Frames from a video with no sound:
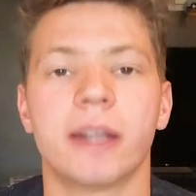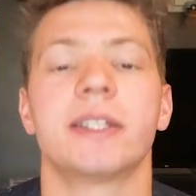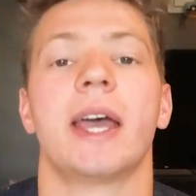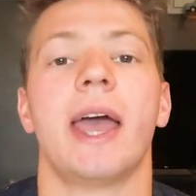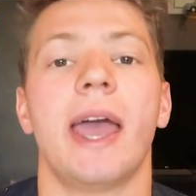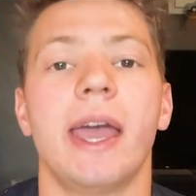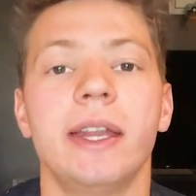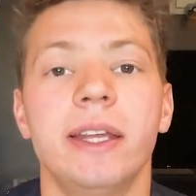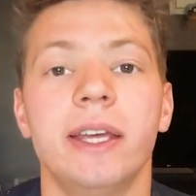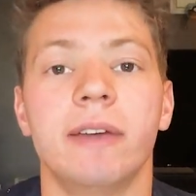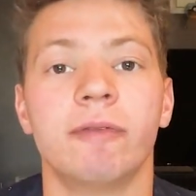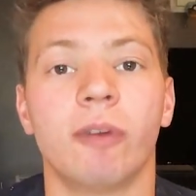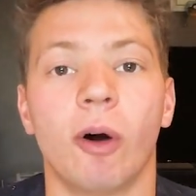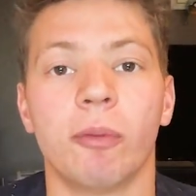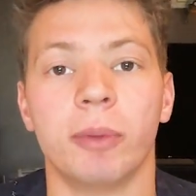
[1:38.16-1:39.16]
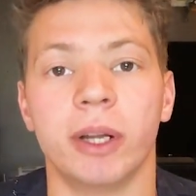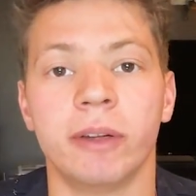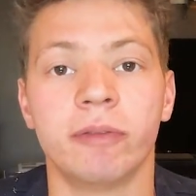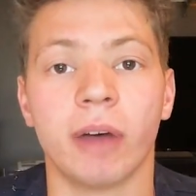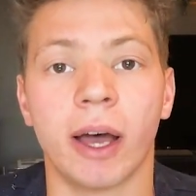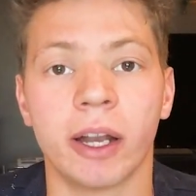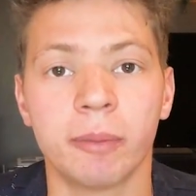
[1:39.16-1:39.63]
And any involvement
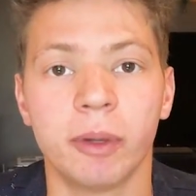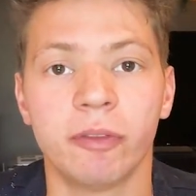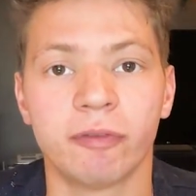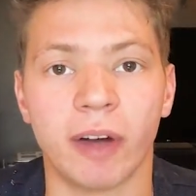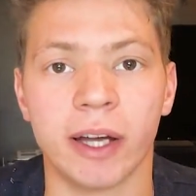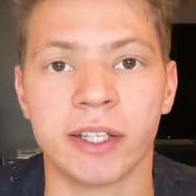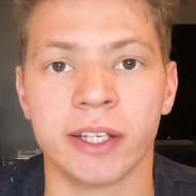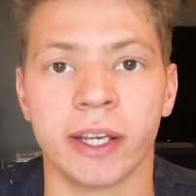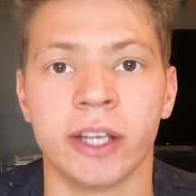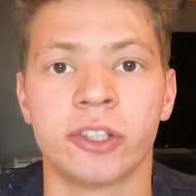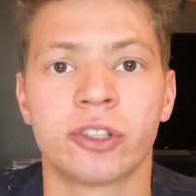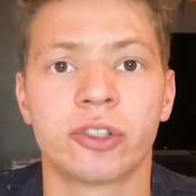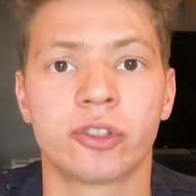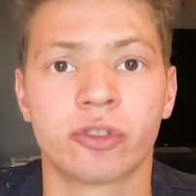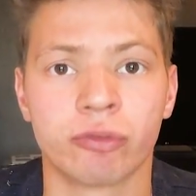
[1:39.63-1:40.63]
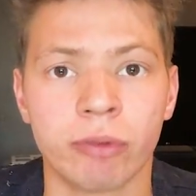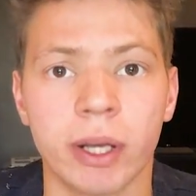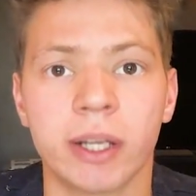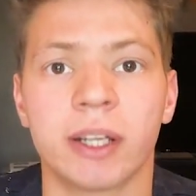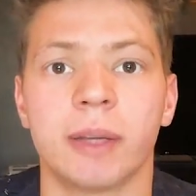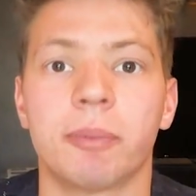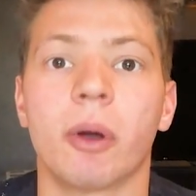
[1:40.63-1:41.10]
in animal fighting is
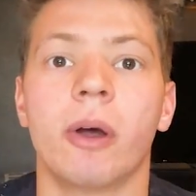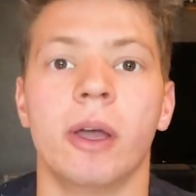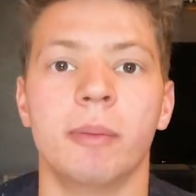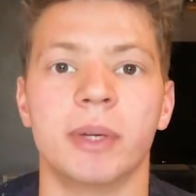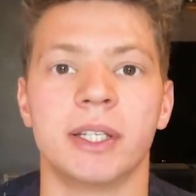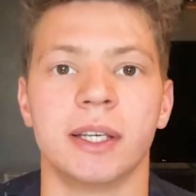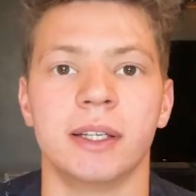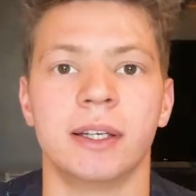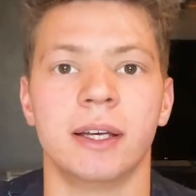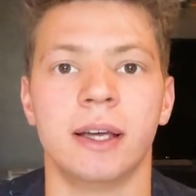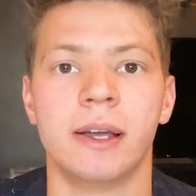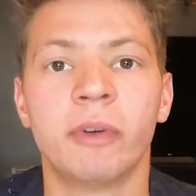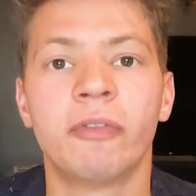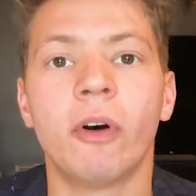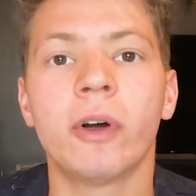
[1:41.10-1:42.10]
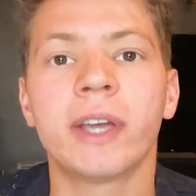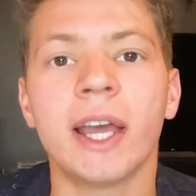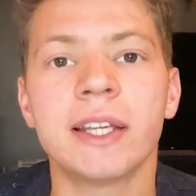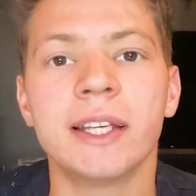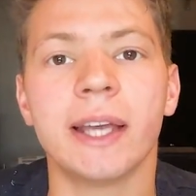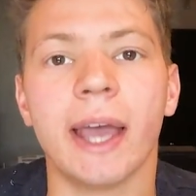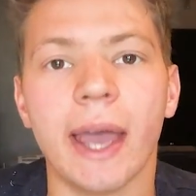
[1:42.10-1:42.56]
strictly prohibited. Before
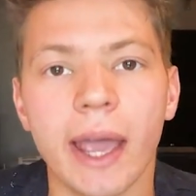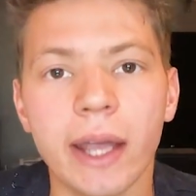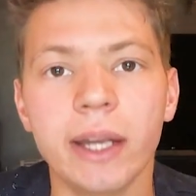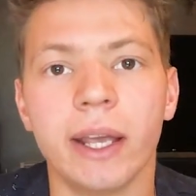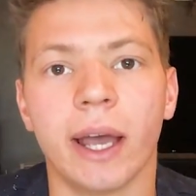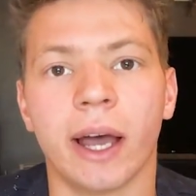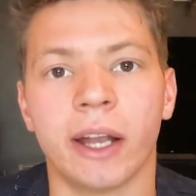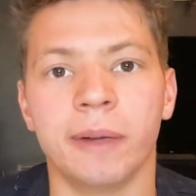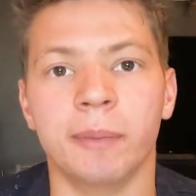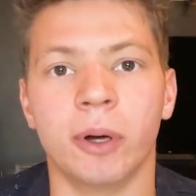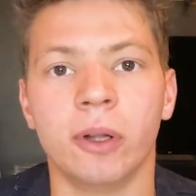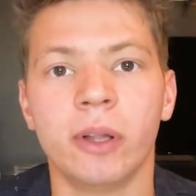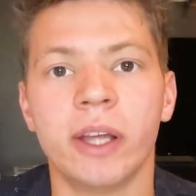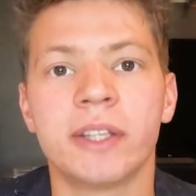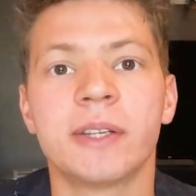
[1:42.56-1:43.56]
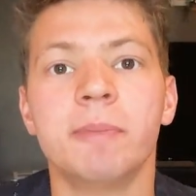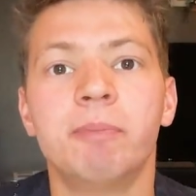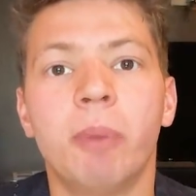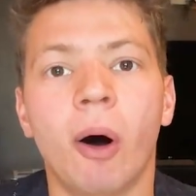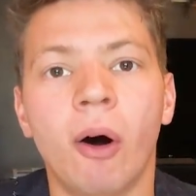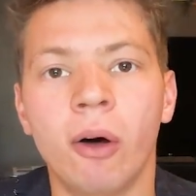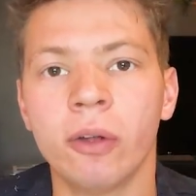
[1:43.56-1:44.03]
getting any animal, it's
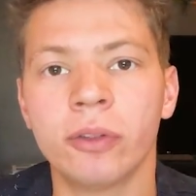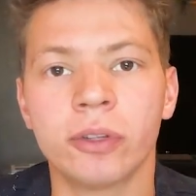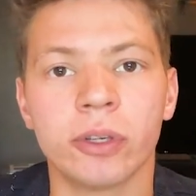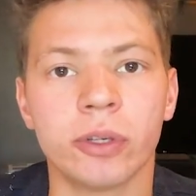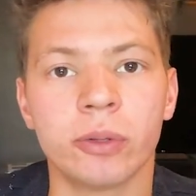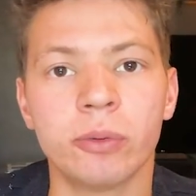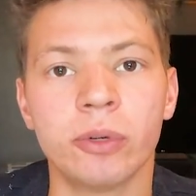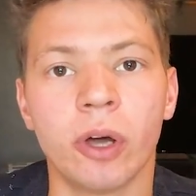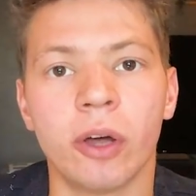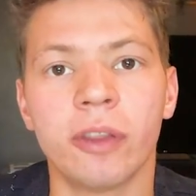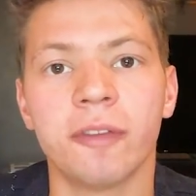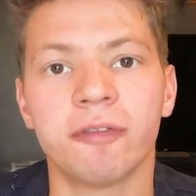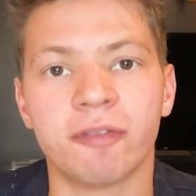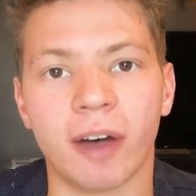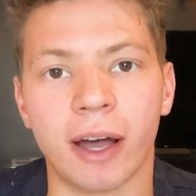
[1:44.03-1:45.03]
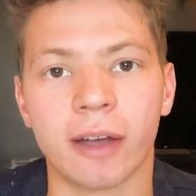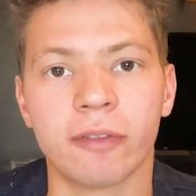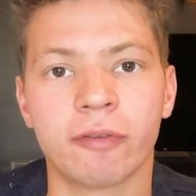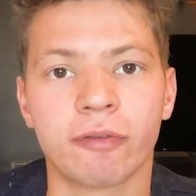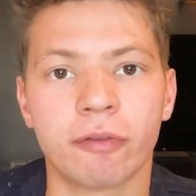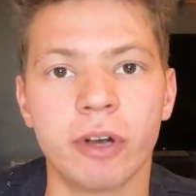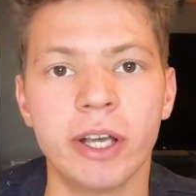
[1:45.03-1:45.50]
important that you know the five
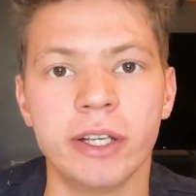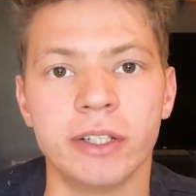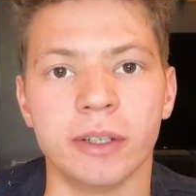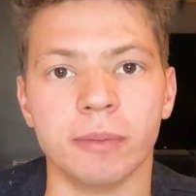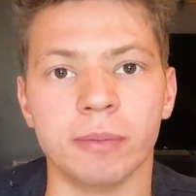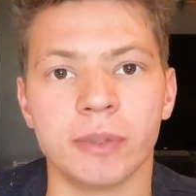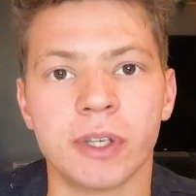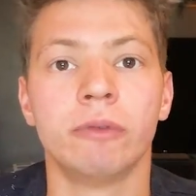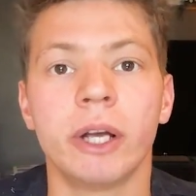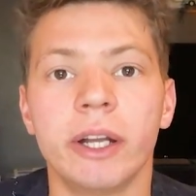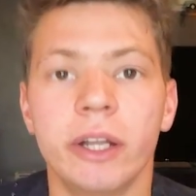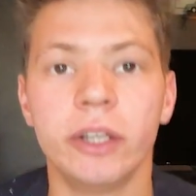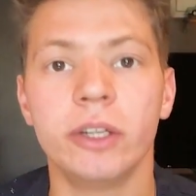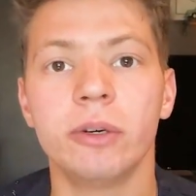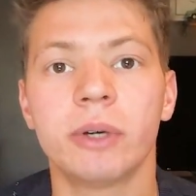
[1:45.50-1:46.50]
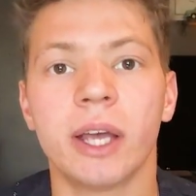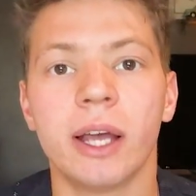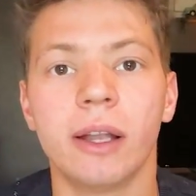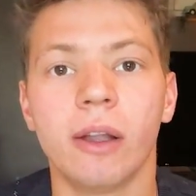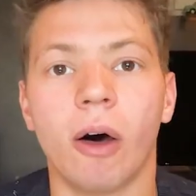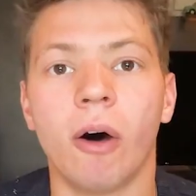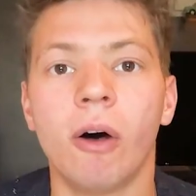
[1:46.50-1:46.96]
freedoms. Written in
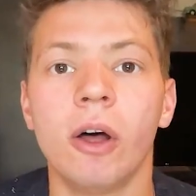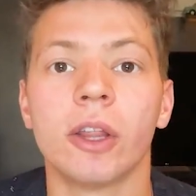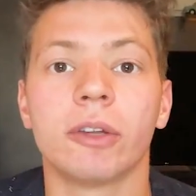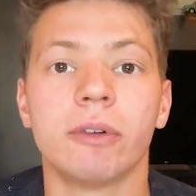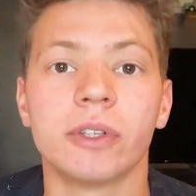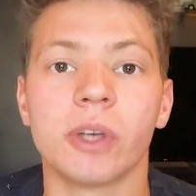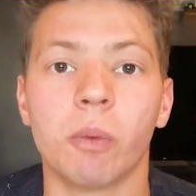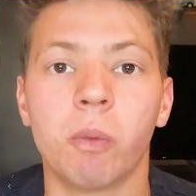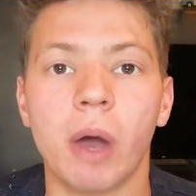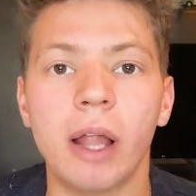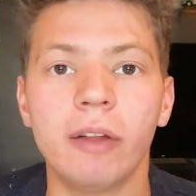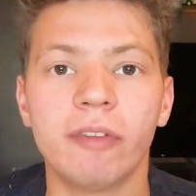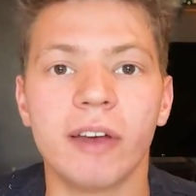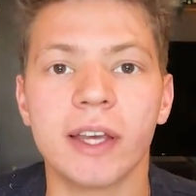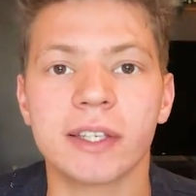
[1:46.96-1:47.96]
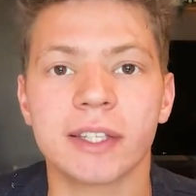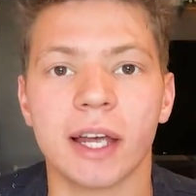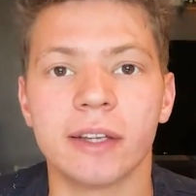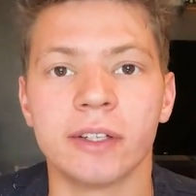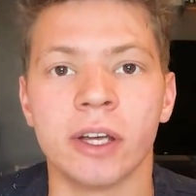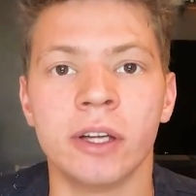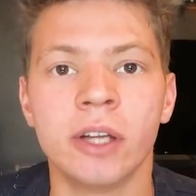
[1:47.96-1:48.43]
UK law, there is a welfare
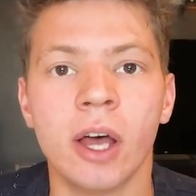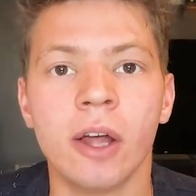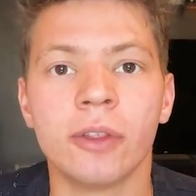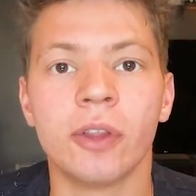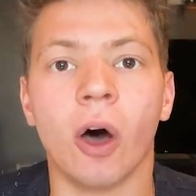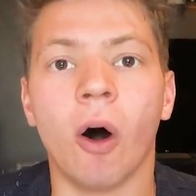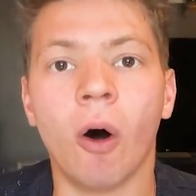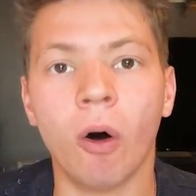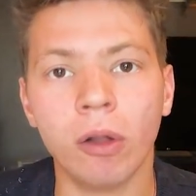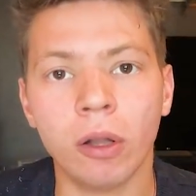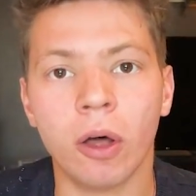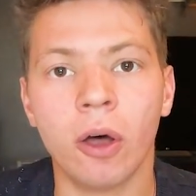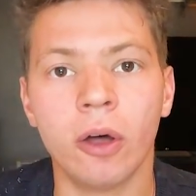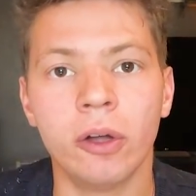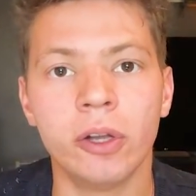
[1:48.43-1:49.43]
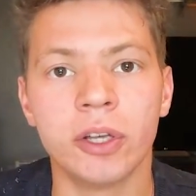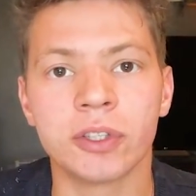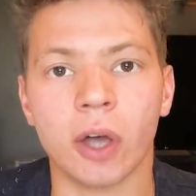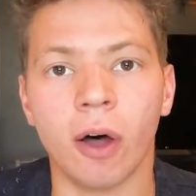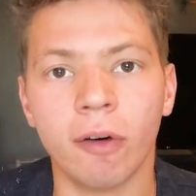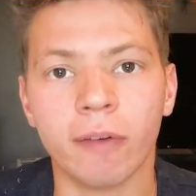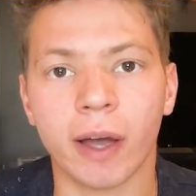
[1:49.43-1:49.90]
standard that all
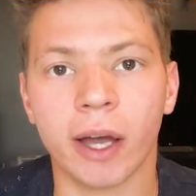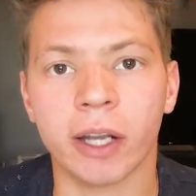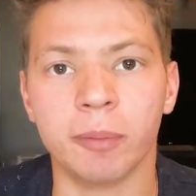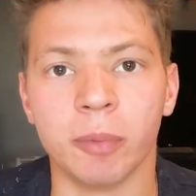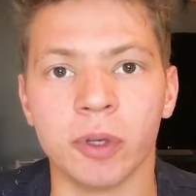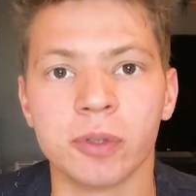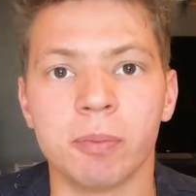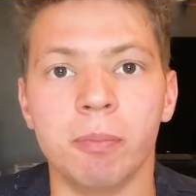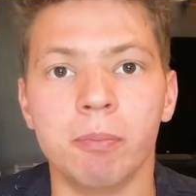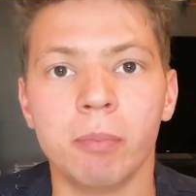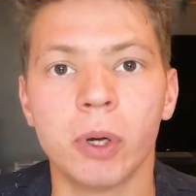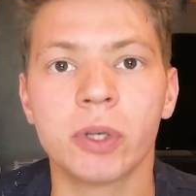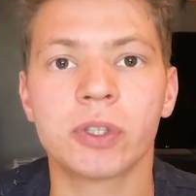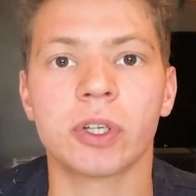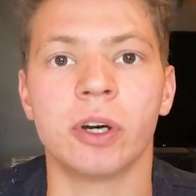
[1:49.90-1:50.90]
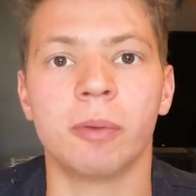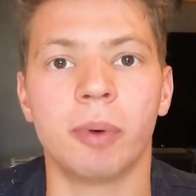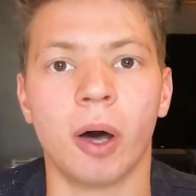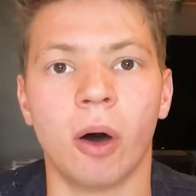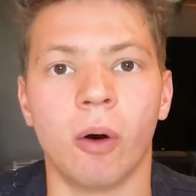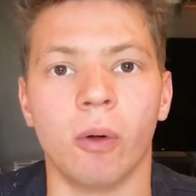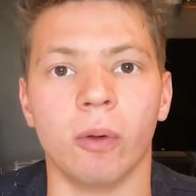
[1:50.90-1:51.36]
owners of animals must
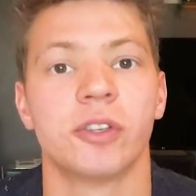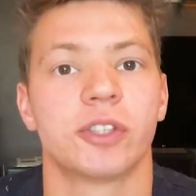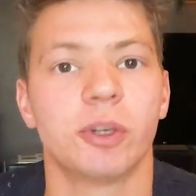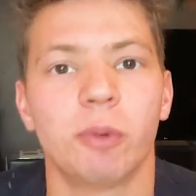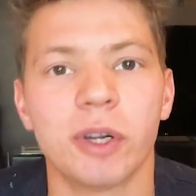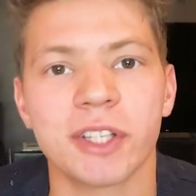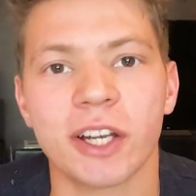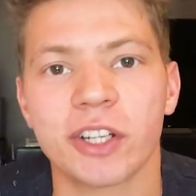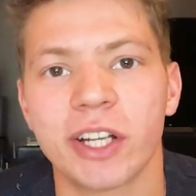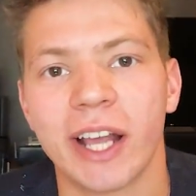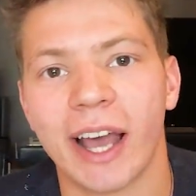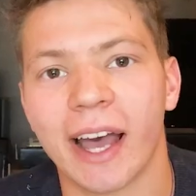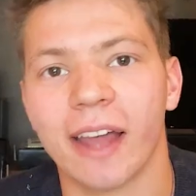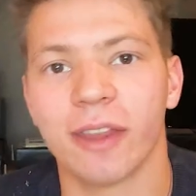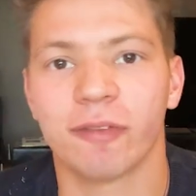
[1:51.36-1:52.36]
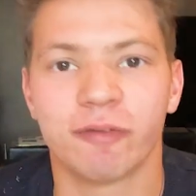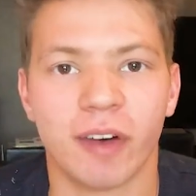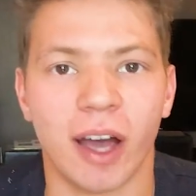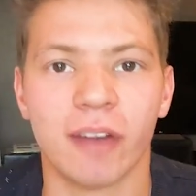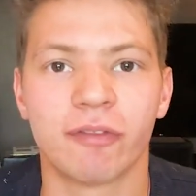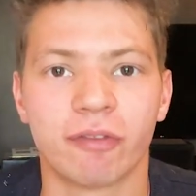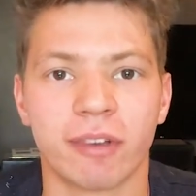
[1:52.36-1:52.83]
uphold. So what actually are the
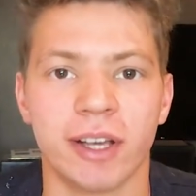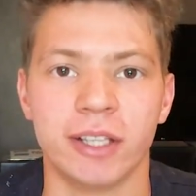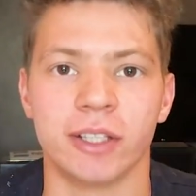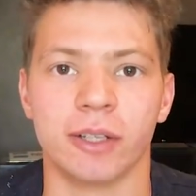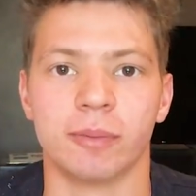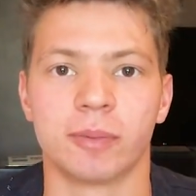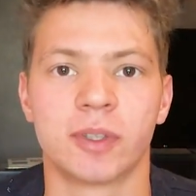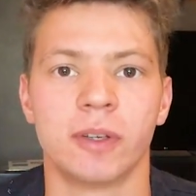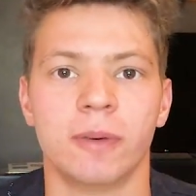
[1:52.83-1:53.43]
five freedoms?